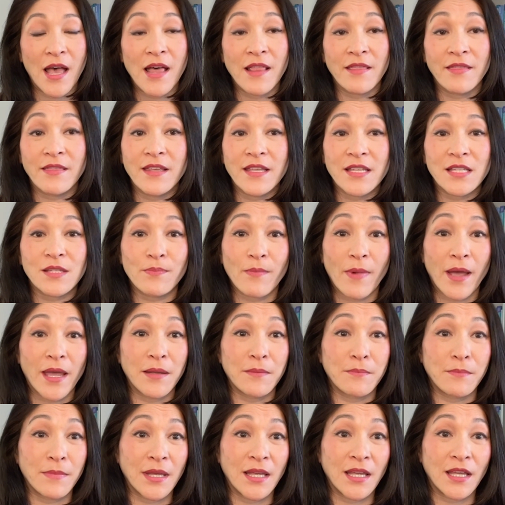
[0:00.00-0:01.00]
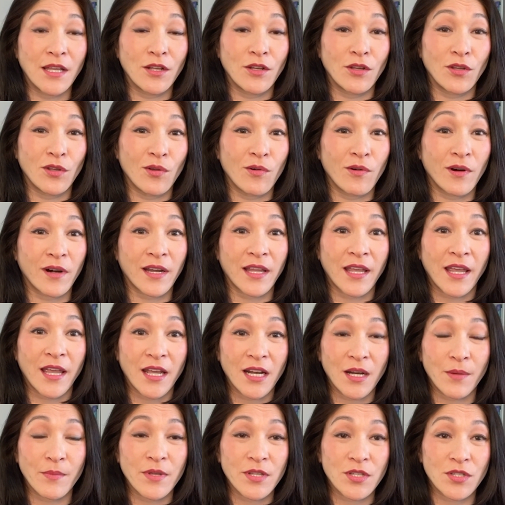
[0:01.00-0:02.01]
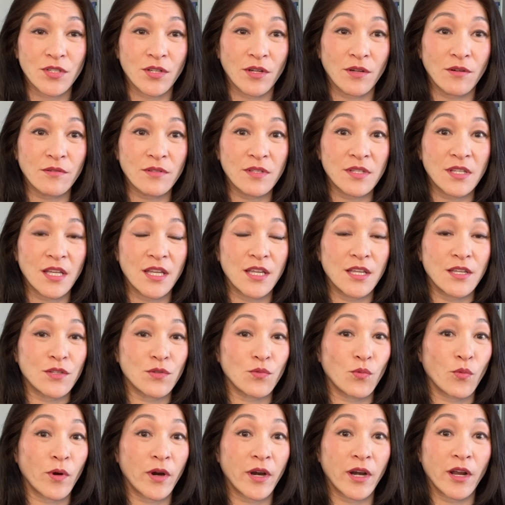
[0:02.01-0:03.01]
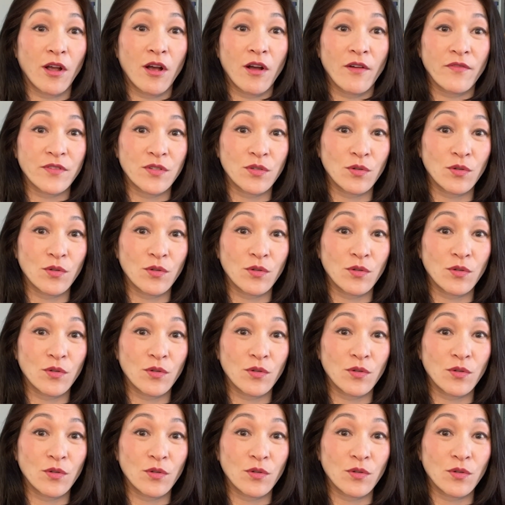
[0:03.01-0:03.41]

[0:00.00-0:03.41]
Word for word: This might mean your cannabis dose is wearing off too